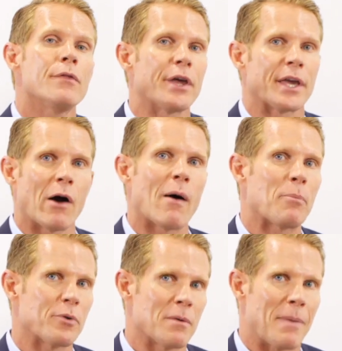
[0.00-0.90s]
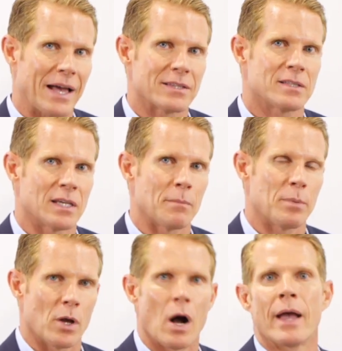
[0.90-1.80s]
They go up with about
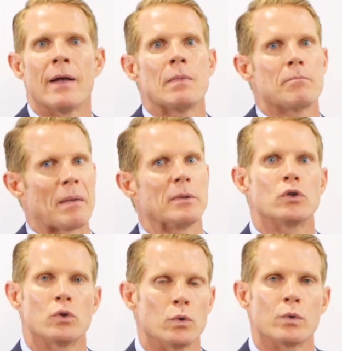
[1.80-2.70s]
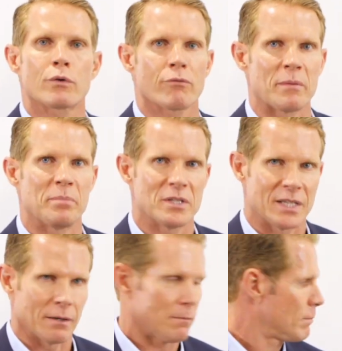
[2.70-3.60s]
CPI, maybe
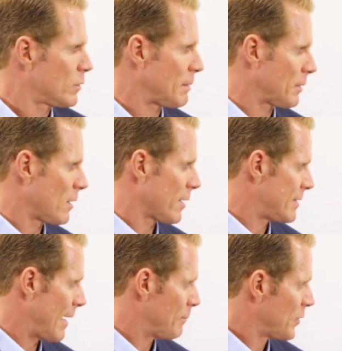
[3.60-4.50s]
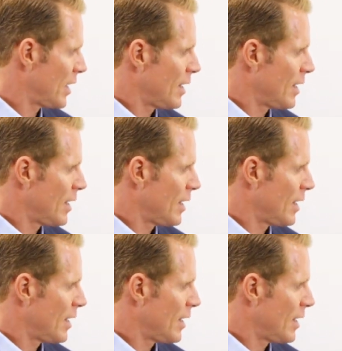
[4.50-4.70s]
2-3%, something like that.